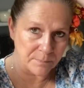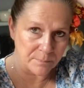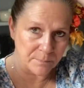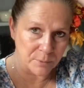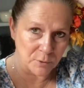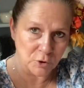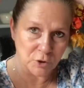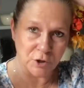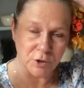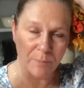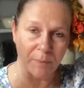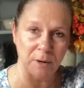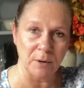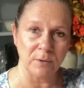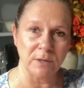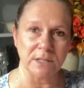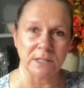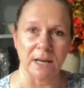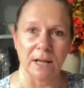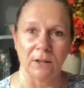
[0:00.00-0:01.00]
brush the
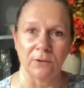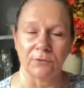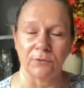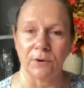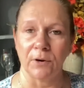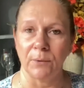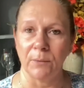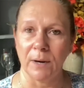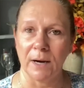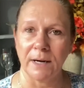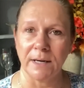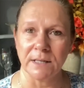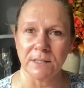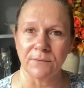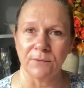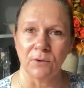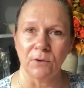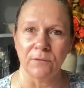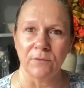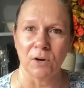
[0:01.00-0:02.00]
ponytail through, and it's
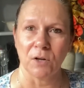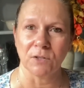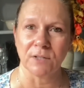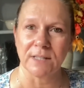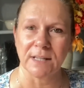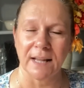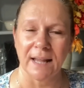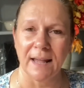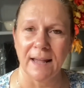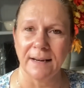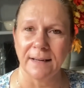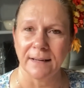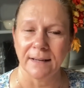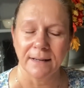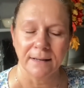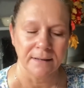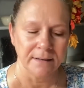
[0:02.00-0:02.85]
full of knots again.